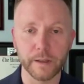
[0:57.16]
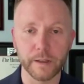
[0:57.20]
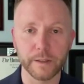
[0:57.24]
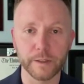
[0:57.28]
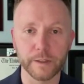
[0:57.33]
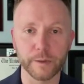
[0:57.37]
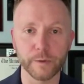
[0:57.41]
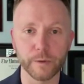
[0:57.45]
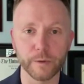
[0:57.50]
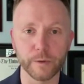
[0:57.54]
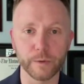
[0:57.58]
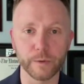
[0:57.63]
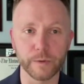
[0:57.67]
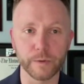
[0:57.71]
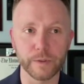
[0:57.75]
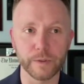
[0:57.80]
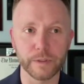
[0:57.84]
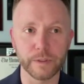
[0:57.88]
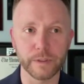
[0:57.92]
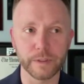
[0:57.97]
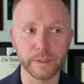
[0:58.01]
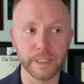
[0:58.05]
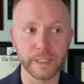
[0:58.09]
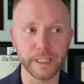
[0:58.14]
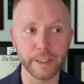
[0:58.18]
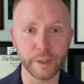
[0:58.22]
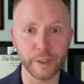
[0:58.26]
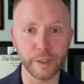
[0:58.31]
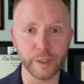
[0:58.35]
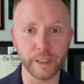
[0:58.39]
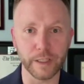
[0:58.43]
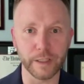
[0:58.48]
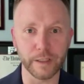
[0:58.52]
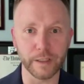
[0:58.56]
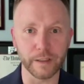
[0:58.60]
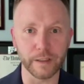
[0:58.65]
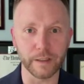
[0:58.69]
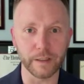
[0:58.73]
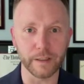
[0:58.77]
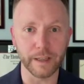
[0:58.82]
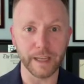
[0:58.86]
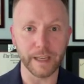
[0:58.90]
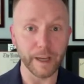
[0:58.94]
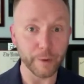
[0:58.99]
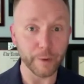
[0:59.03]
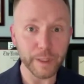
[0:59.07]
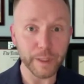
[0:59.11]
to teaching
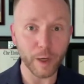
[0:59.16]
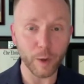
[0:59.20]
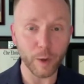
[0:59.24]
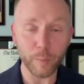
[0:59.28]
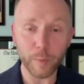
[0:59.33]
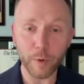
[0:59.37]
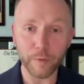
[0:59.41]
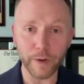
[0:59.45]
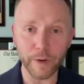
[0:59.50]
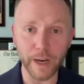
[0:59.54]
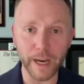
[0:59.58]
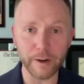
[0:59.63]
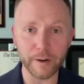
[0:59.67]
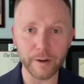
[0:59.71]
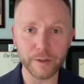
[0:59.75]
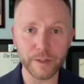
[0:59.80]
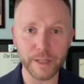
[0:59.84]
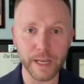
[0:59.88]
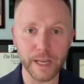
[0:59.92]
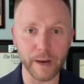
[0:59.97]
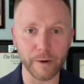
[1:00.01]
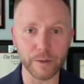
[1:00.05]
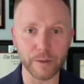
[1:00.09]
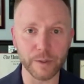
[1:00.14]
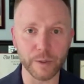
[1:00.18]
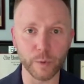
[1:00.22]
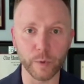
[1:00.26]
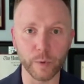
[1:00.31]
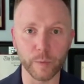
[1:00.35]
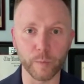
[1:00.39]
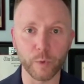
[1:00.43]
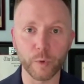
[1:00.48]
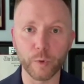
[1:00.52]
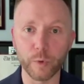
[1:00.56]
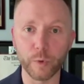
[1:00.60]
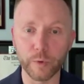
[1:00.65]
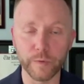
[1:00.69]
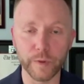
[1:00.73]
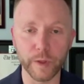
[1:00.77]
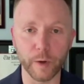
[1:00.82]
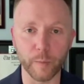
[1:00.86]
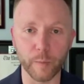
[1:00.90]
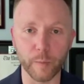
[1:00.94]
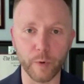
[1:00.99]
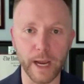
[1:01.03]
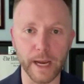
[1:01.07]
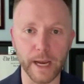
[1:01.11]
healthcare providers how to improve
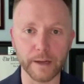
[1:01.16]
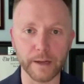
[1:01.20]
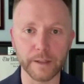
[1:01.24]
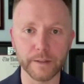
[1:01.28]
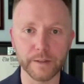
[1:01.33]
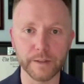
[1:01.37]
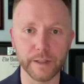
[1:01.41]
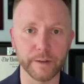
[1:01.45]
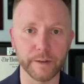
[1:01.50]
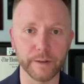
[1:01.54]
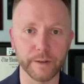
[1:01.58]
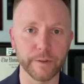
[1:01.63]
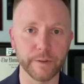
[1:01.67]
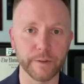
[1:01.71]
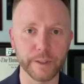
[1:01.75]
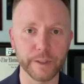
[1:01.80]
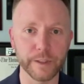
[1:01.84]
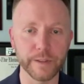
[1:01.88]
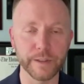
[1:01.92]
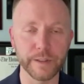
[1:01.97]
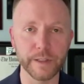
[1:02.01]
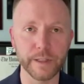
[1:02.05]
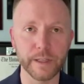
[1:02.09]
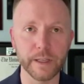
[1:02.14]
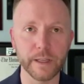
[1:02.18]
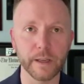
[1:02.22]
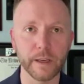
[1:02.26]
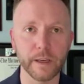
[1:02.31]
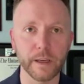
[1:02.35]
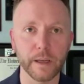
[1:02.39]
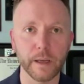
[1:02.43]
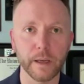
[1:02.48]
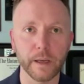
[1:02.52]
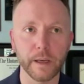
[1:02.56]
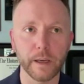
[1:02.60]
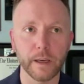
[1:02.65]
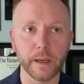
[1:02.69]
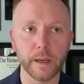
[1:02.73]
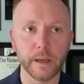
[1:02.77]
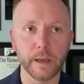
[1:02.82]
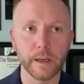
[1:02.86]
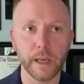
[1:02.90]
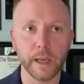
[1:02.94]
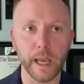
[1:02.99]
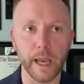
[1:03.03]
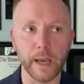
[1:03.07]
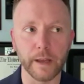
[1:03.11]
their practice and efficiency,
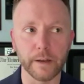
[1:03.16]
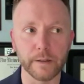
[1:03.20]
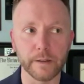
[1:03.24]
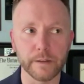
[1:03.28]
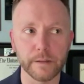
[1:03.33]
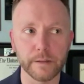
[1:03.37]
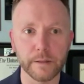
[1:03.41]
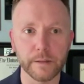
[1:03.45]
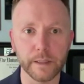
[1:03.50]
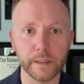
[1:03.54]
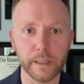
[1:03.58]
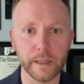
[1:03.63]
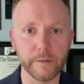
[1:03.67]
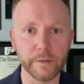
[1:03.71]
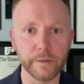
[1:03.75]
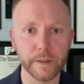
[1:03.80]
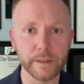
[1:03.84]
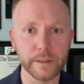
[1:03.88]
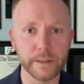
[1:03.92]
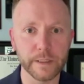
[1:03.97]
and even